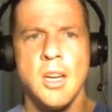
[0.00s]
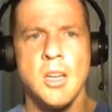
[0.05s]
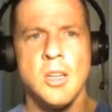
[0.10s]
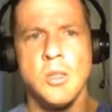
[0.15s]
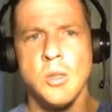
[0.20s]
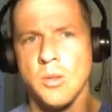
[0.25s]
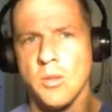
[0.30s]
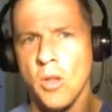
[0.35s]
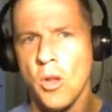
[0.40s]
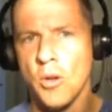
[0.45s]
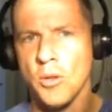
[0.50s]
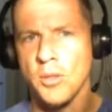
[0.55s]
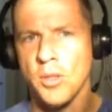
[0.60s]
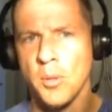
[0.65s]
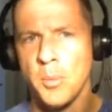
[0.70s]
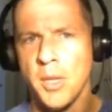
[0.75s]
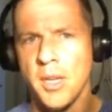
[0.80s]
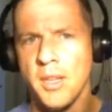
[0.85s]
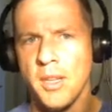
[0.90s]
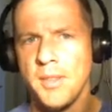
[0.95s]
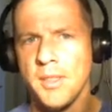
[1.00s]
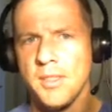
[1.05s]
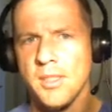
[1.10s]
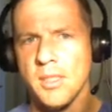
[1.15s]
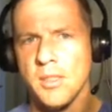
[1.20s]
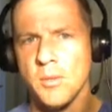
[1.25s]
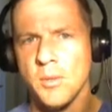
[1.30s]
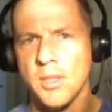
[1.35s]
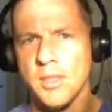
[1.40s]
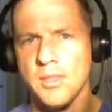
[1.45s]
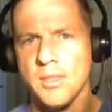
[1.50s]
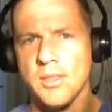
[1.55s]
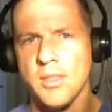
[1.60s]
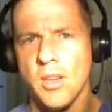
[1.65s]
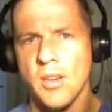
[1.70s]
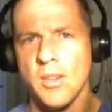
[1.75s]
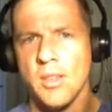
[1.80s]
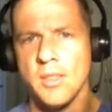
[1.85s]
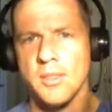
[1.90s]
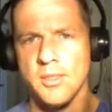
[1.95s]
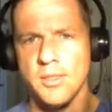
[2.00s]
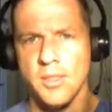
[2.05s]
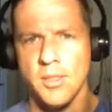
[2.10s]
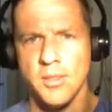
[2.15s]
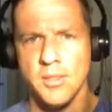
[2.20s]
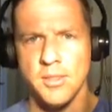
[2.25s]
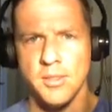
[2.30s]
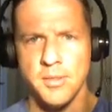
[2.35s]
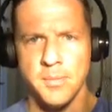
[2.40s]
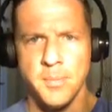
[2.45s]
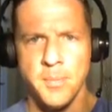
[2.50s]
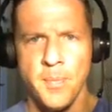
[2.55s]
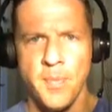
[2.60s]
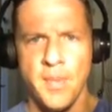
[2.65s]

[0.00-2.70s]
whose long-term benefits and risks are uncertain,